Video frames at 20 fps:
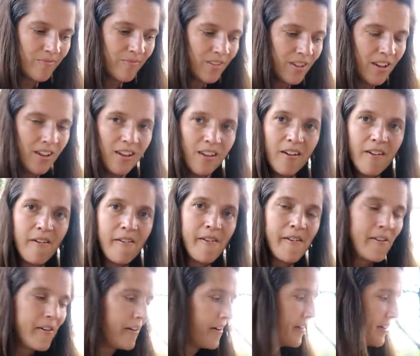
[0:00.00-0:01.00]
That's
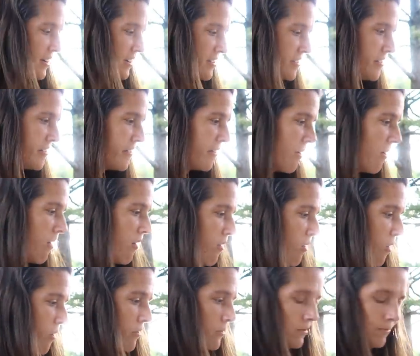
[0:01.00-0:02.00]
amazing because you know if they have
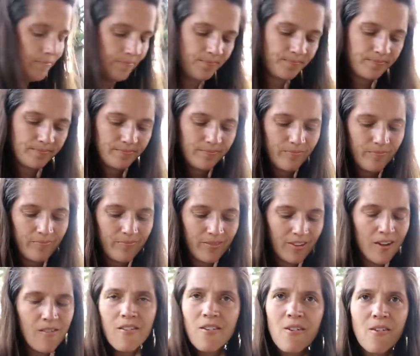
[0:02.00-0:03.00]
that, they're going to treat
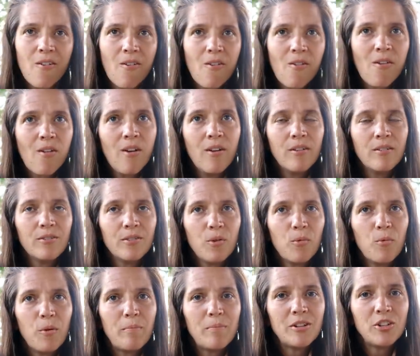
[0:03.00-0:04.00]
their
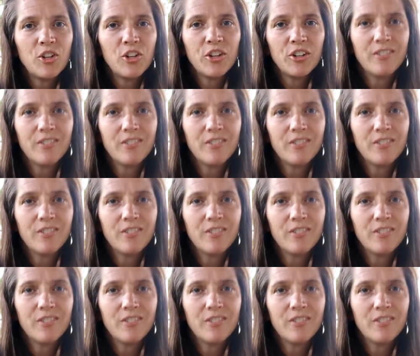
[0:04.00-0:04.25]
women good.